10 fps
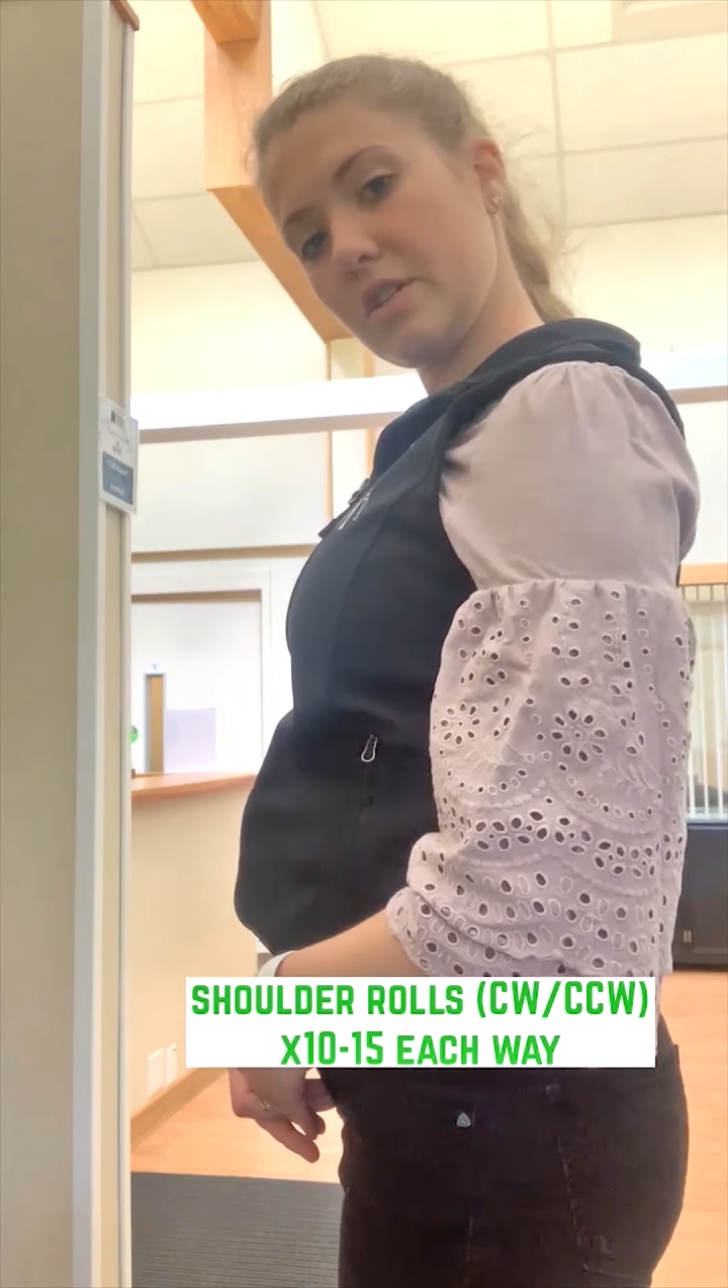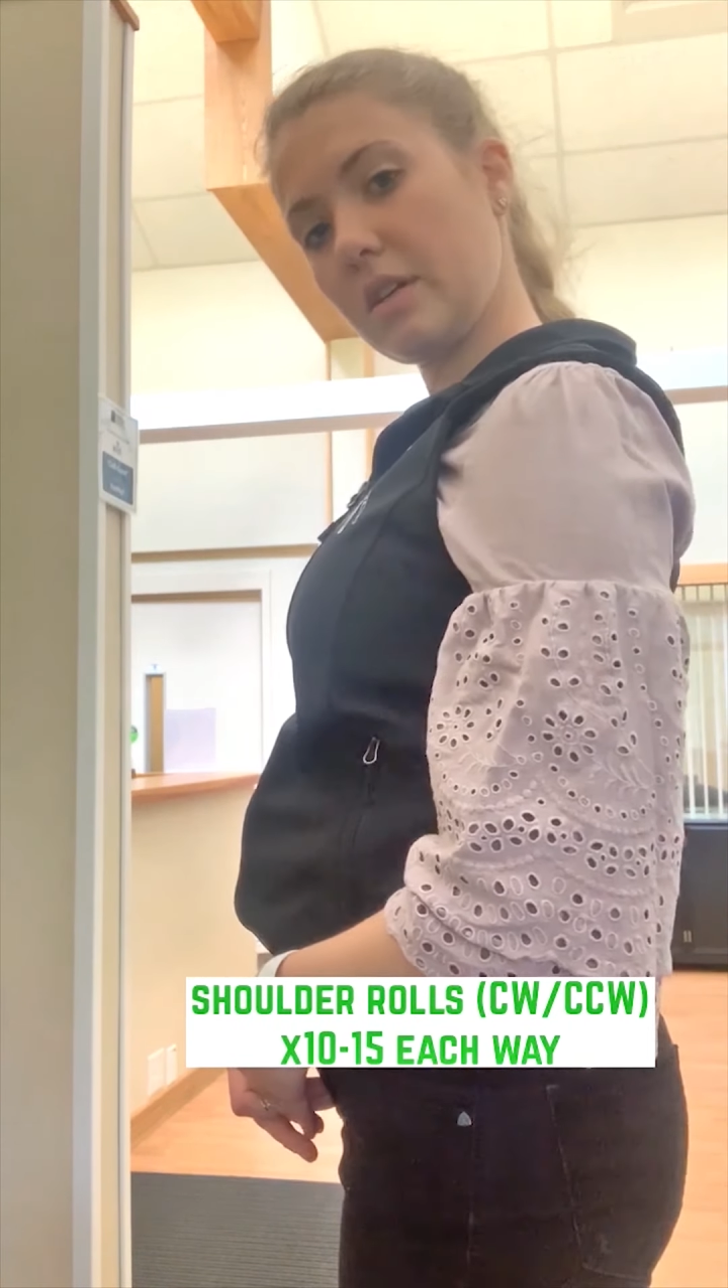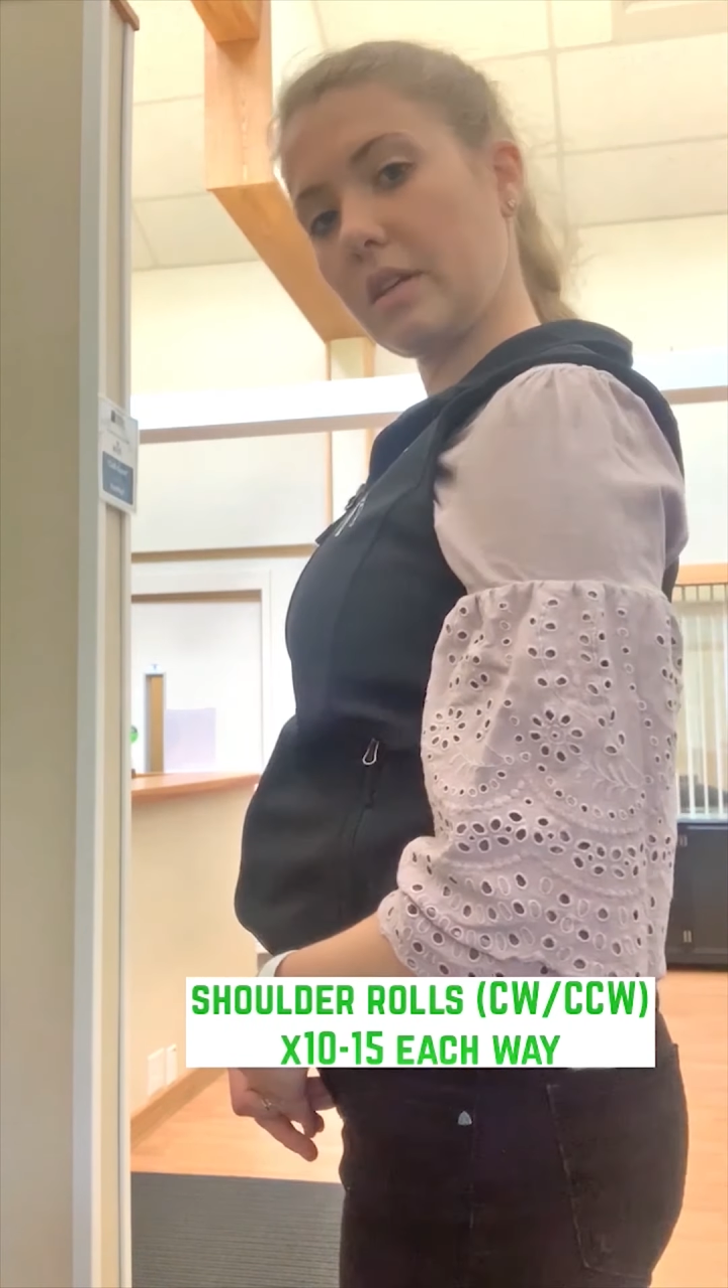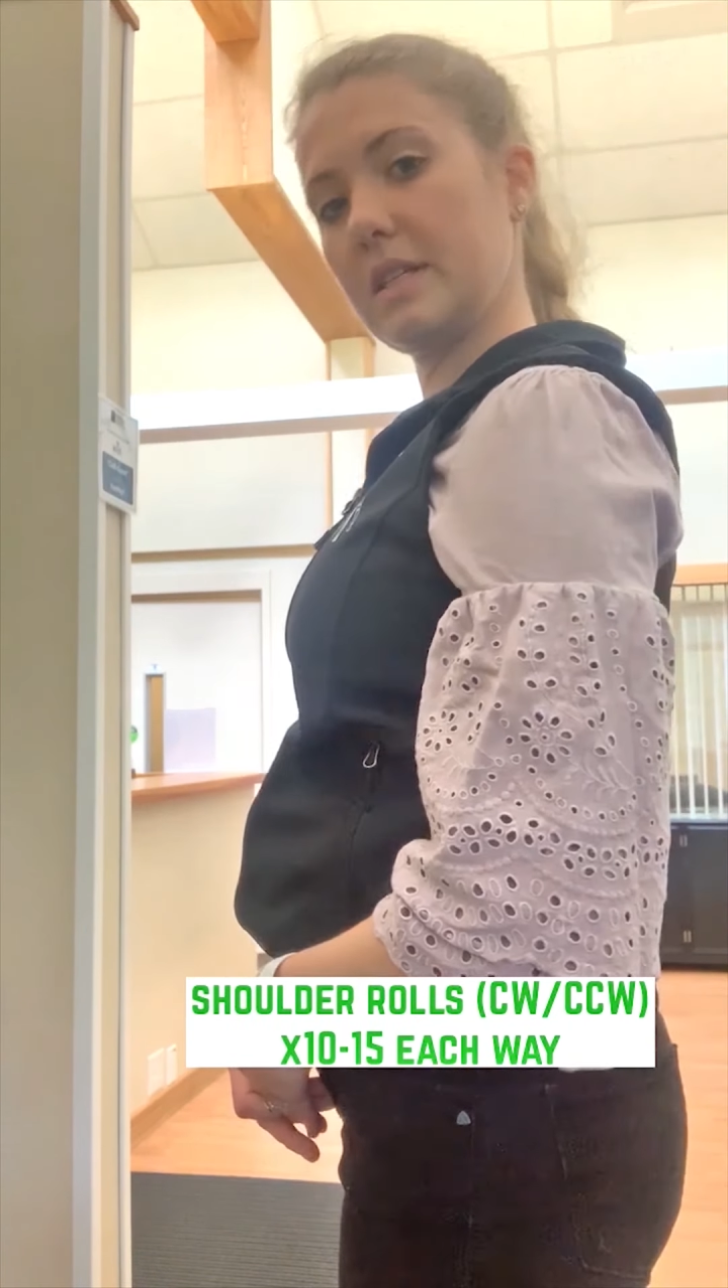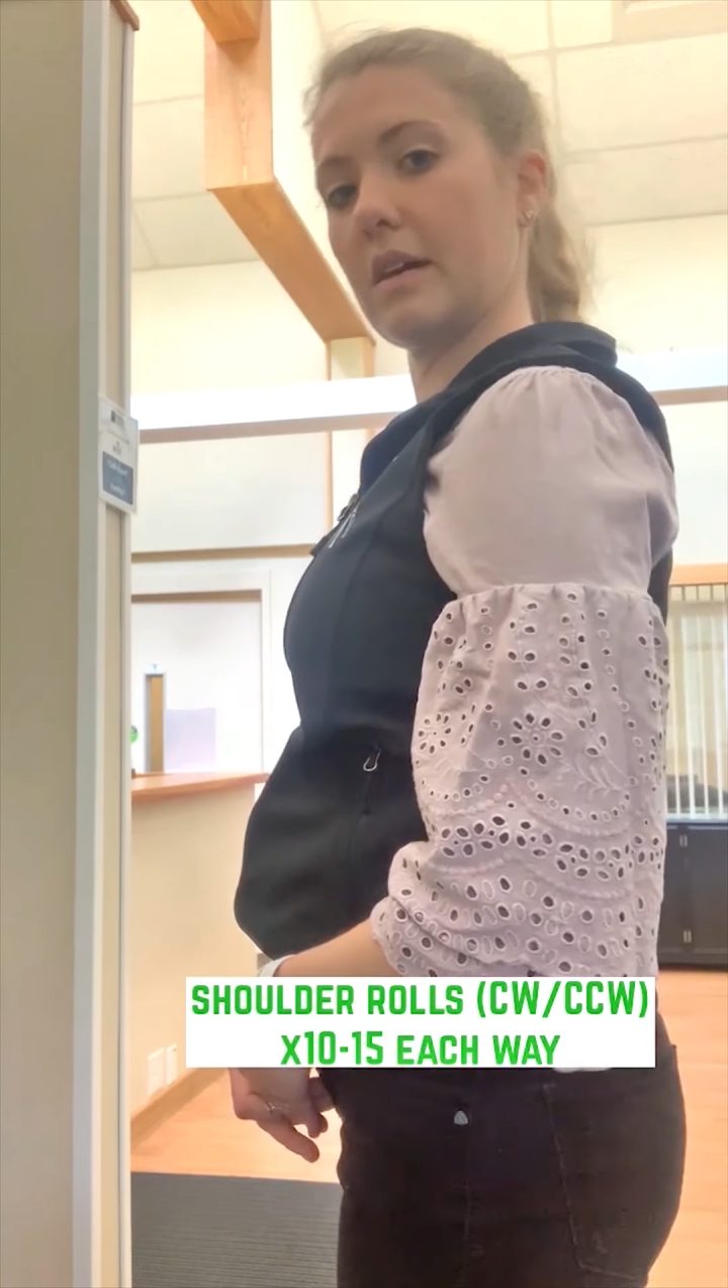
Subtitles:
and gently